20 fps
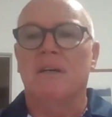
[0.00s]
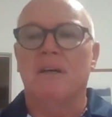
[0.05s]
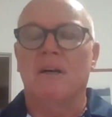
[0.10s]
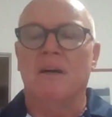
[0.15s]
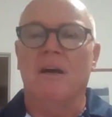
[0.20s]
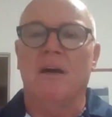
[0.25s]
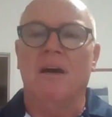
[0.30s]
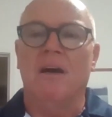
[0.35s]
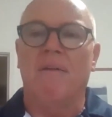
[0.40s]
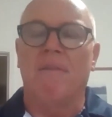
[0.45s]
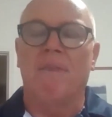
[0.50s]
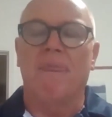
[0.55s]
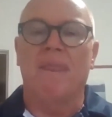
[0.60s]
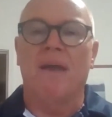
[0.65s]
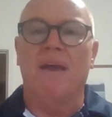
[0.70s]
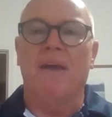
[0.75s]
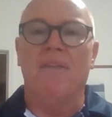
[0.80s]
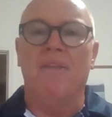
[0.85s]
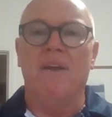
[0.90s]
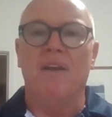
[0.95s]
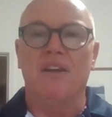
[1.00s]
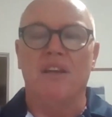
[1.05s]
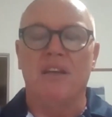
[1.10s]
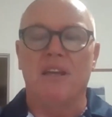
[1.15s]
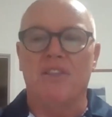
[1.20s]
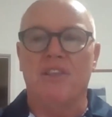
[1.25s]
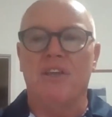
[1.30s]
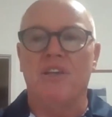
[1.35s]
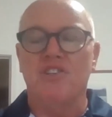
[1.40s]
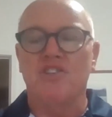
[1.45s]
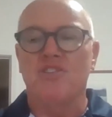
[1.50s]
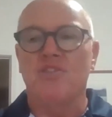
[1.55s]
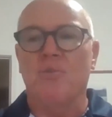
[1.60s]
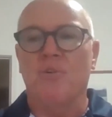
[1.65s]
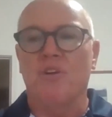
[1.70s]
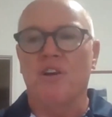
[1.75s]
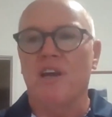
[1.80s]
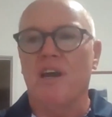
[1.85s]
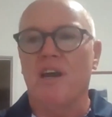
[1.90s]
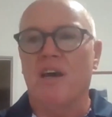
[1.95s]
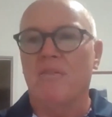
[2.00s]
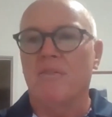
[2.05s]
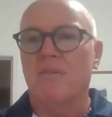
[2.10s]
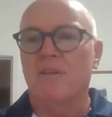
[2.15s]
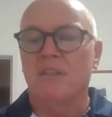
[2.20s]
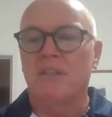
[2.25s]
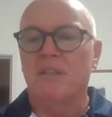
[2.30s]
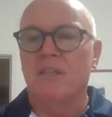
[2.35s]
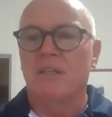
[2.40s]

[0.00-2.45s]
and then you get things sorted out.